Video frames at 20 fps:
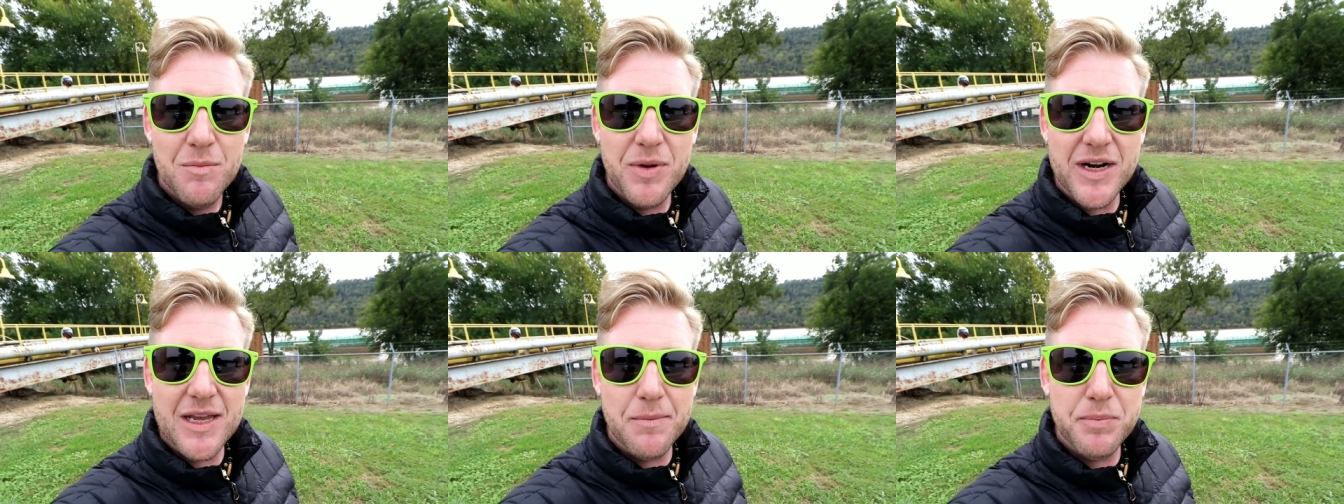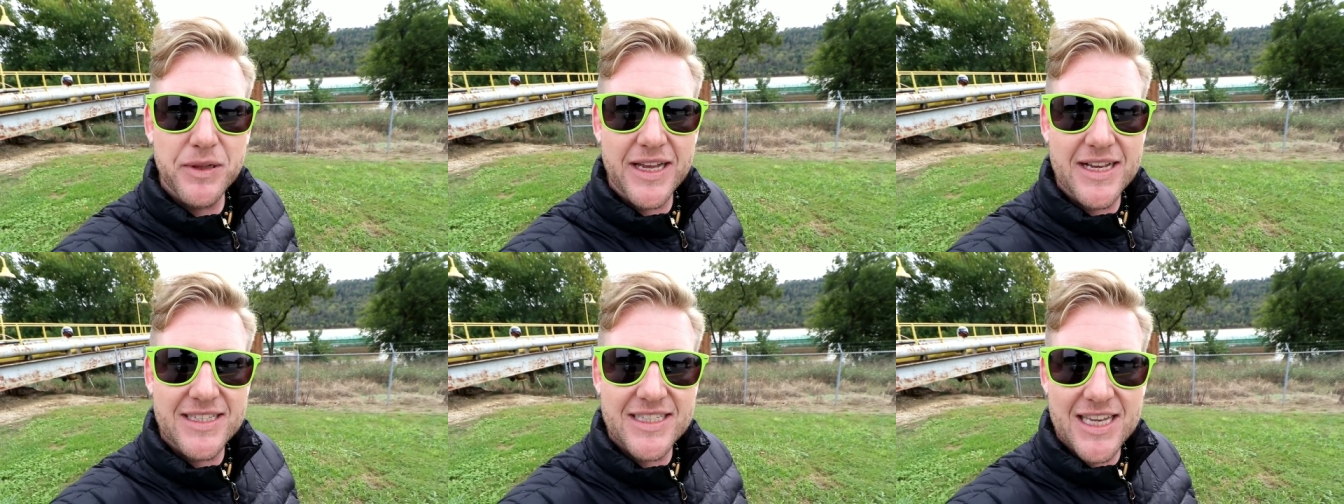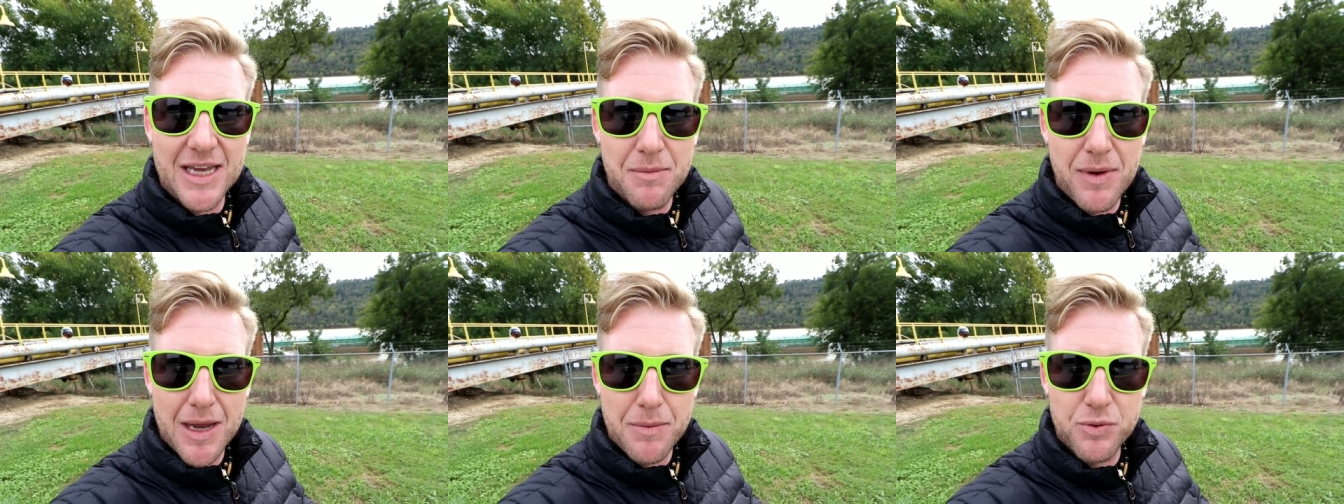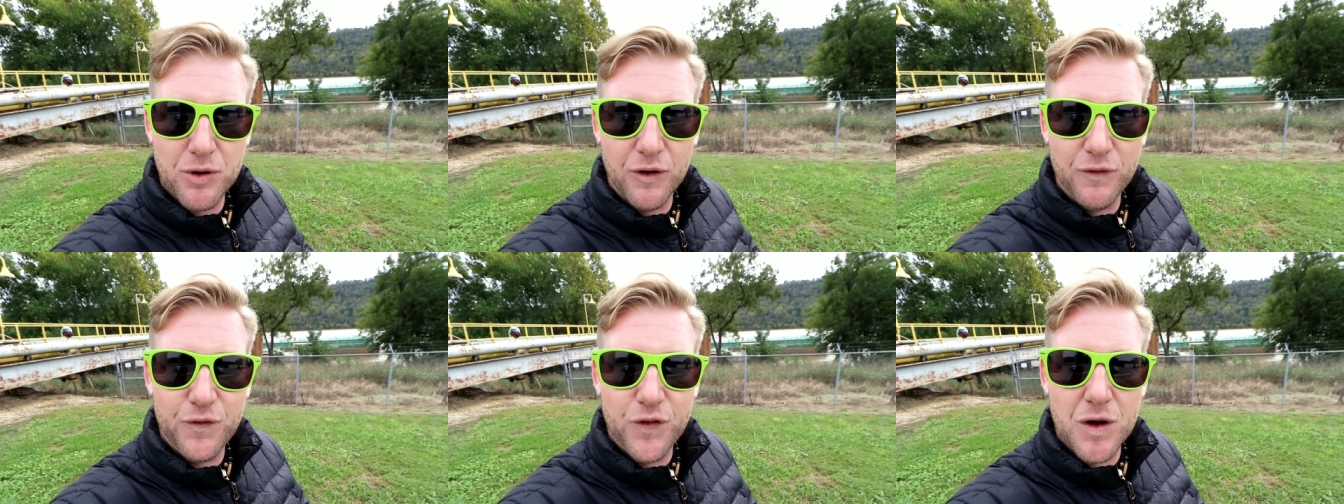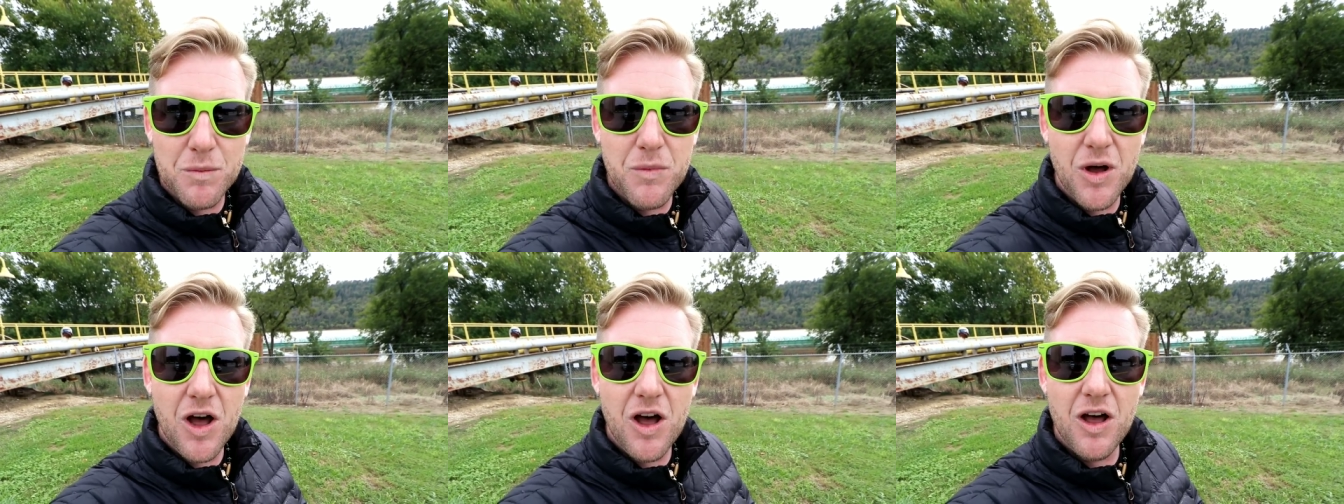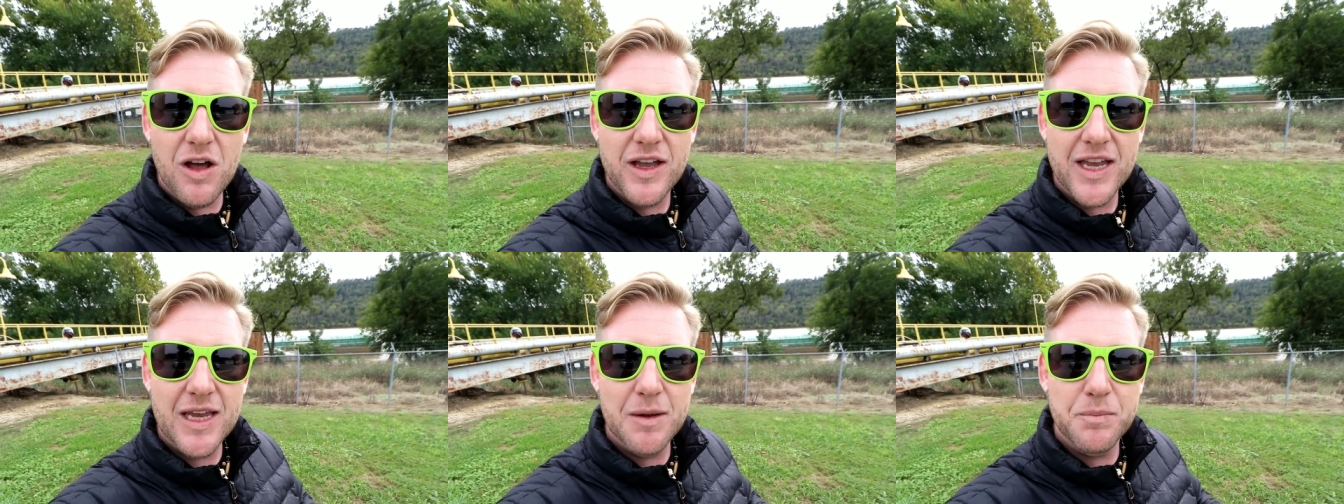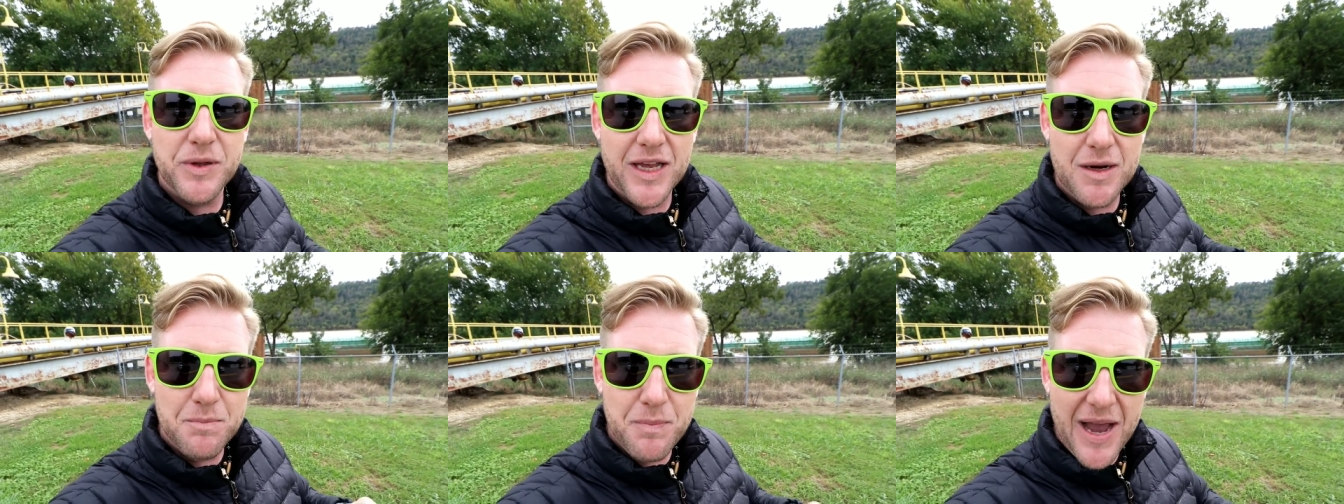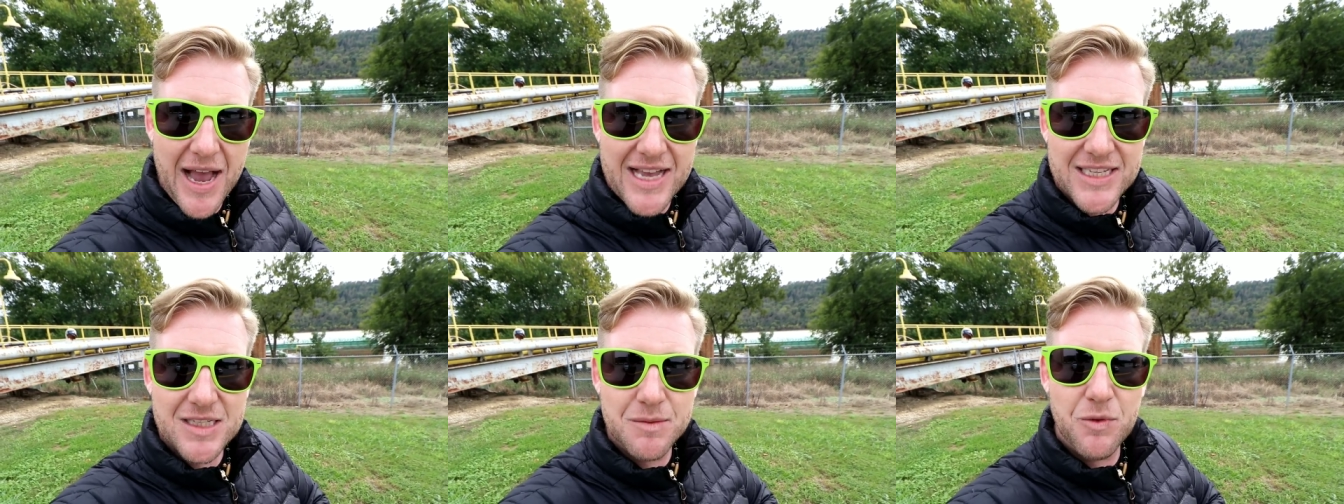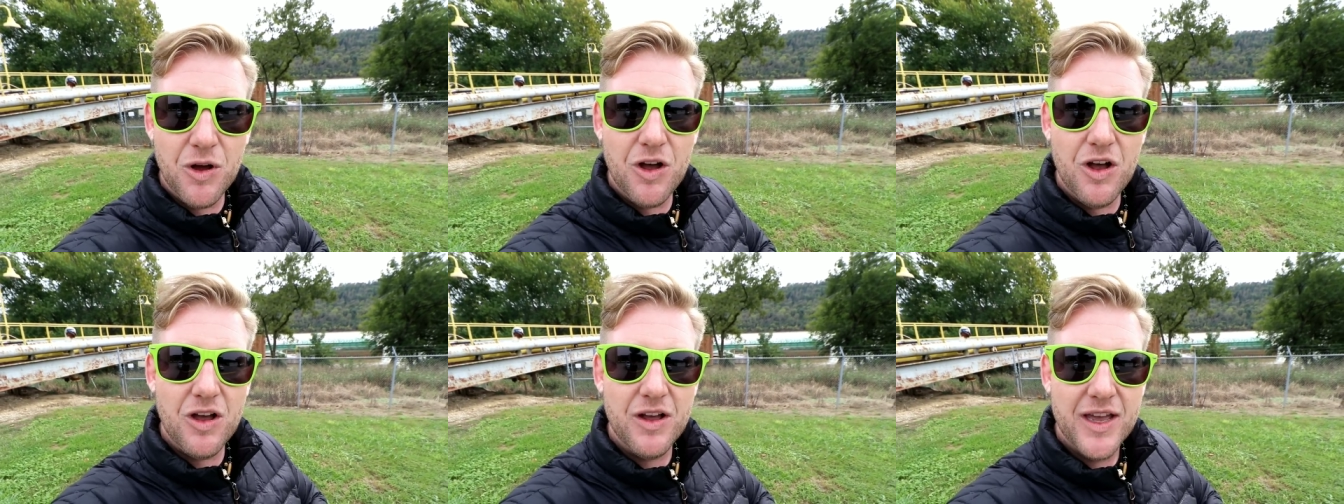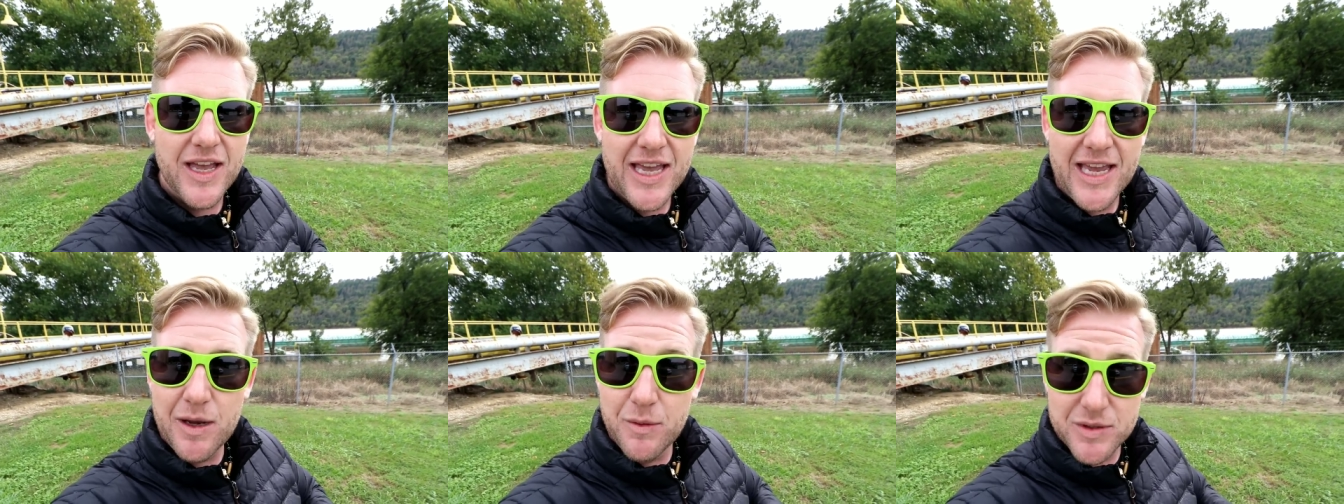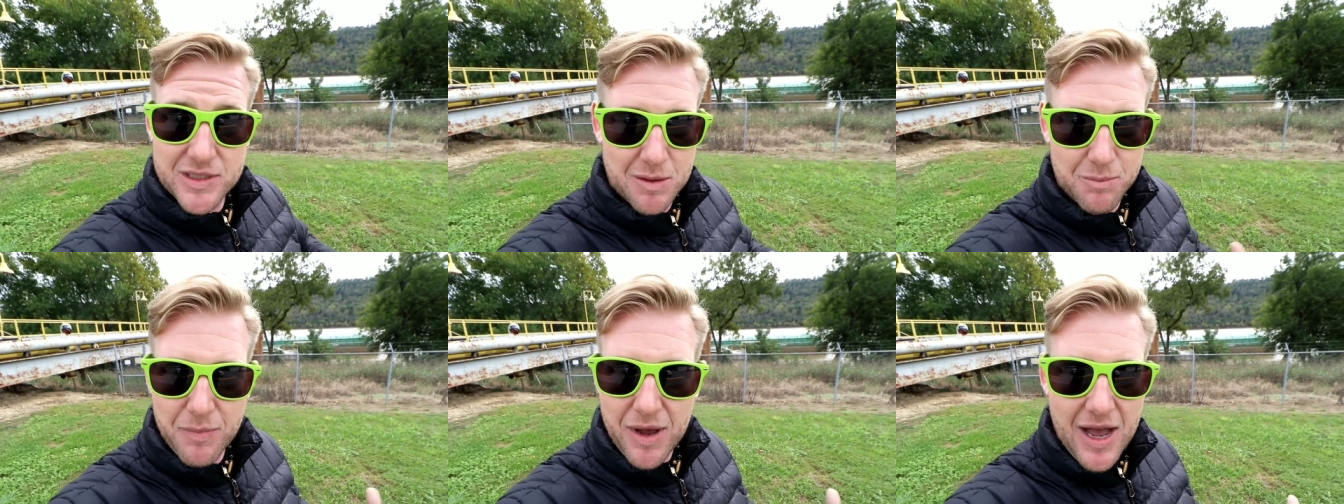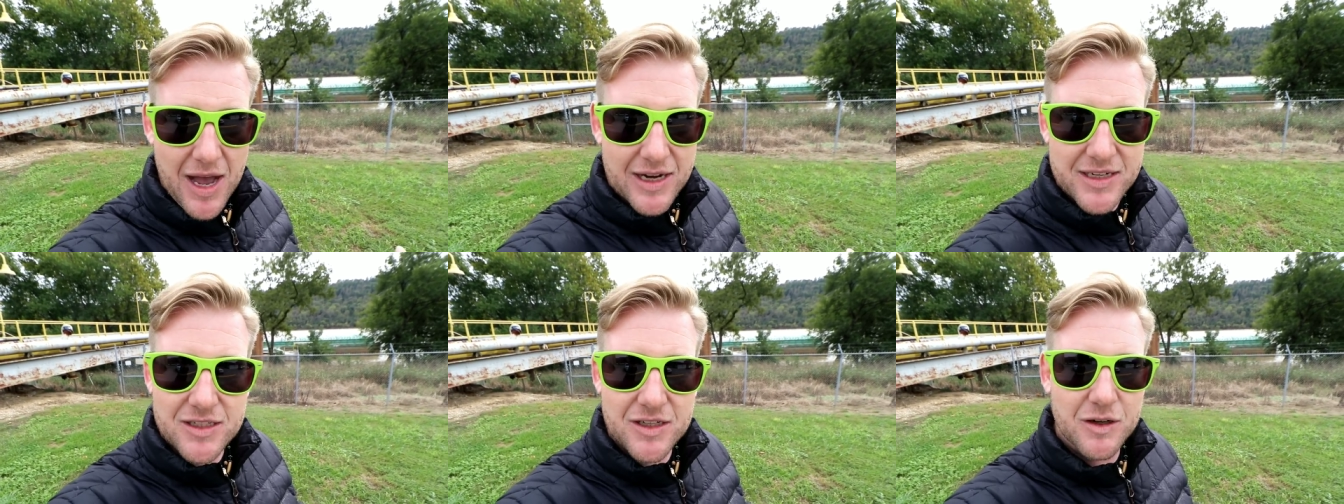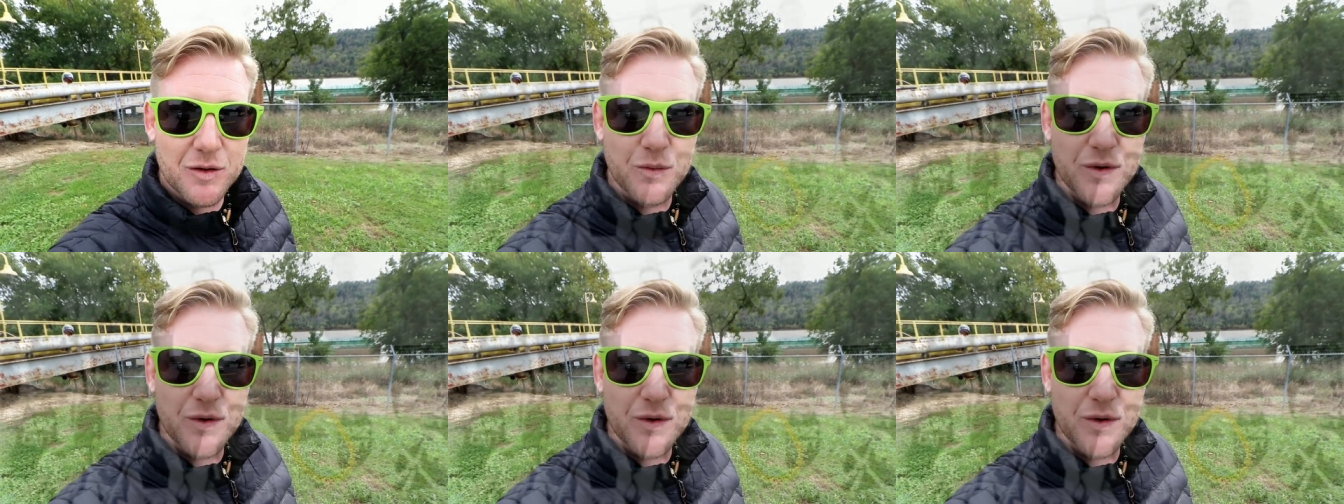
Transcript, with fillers: but he played semi-pro football, he played basketball, he was a boxer